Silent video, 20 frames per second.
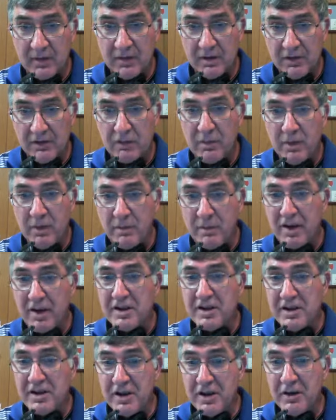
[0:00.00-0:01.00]
It took me about
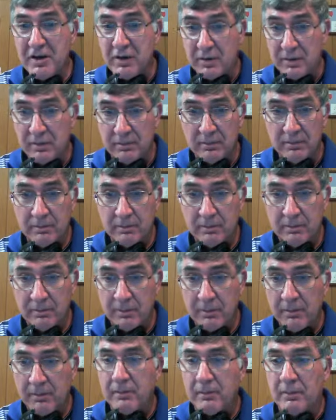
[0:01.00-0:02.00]
a year,
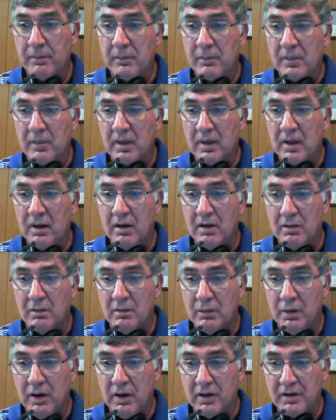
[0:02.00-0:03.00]

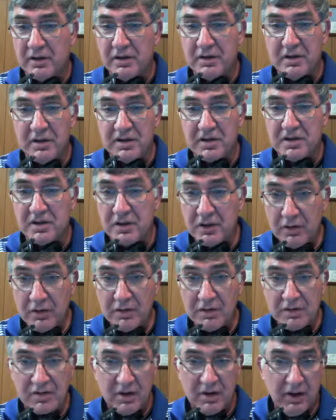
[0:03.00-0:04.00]
but the
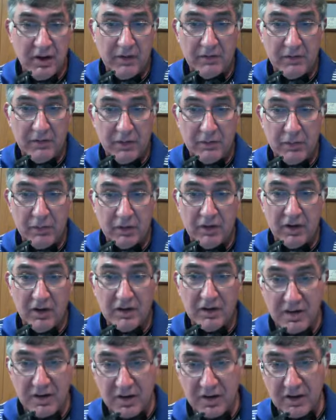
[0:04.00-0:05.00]
students loved it
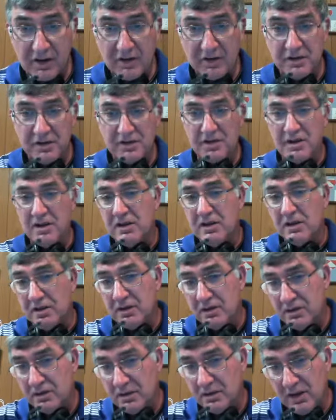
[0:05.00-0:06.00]
because they could see
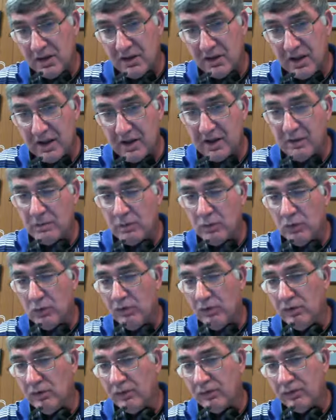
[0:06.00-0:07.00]
that they could
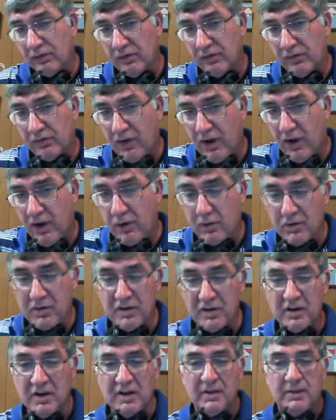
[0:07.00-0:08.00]
move forward
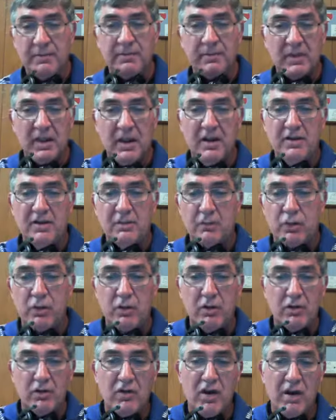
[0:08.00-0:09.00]
in the
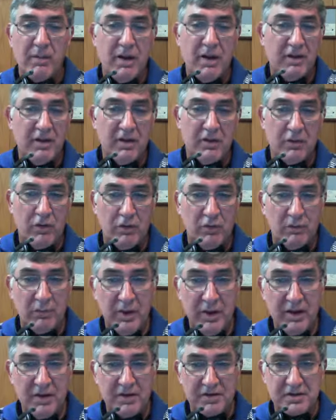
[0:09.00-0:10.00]
program at their own
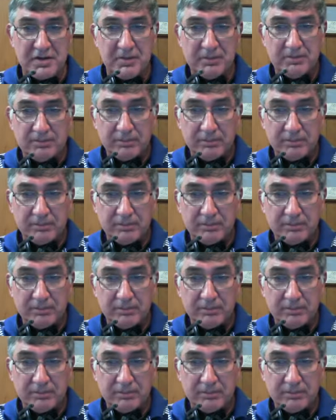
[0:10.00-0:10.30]
pace.